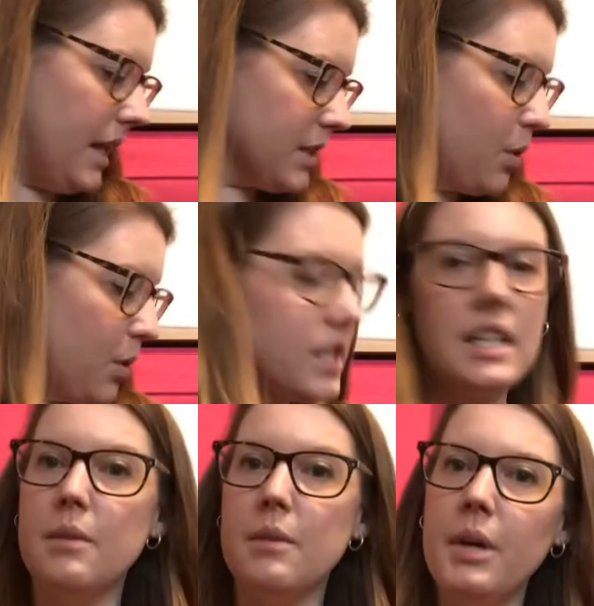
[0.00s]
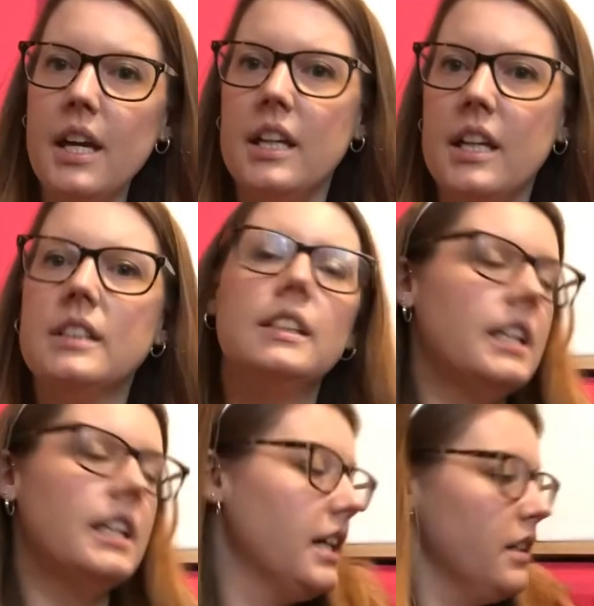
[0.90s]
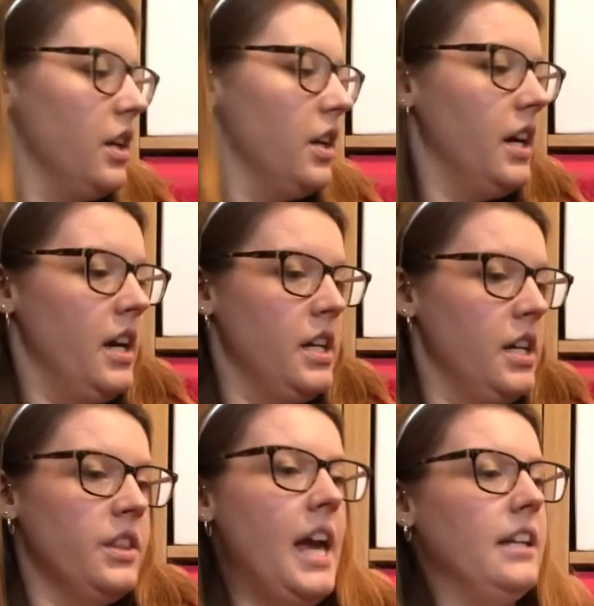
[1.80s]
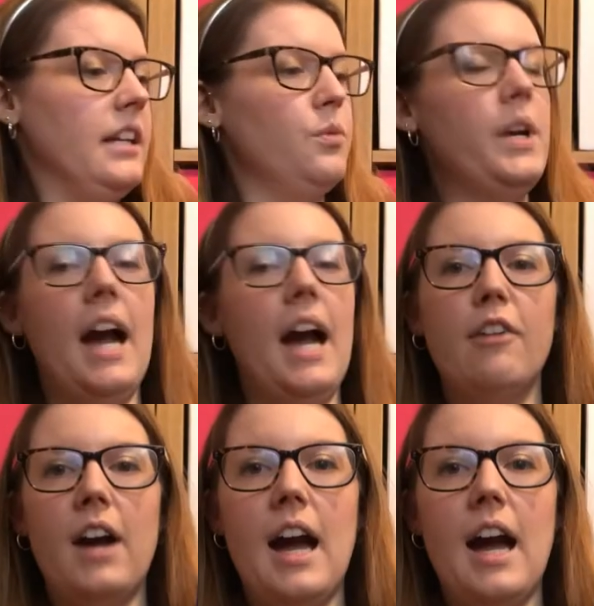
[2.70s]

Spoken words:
that's what it's gonna be. Then we have